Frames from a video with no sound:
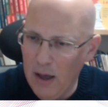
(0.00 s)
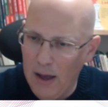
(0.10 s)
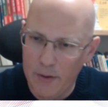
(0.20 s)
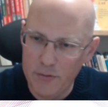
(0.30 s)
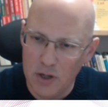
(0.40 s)

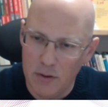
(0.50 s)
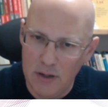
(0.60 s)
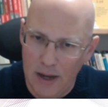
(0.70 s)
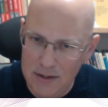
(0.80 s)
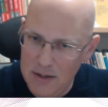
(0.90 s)
After
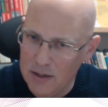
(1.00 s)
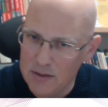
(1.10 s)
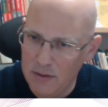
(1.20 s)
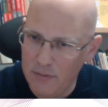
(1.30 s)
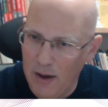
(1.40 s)
knight takes
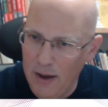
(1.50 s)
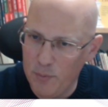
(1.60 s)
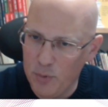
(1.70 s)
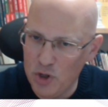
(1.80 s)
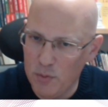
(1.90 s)
e5,
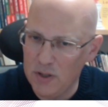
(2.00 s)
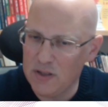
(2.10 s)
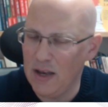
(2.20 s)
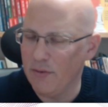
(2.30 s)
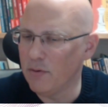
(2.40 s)
bishop
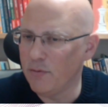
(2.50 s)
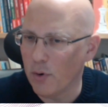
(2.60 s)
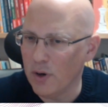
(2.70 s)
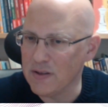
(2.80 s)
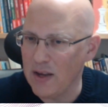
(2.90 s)
e7,
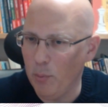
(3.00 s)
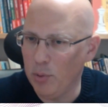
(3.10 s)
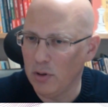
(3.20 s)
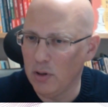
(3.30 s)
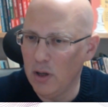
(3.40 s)
for
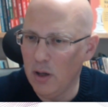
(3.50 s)
example,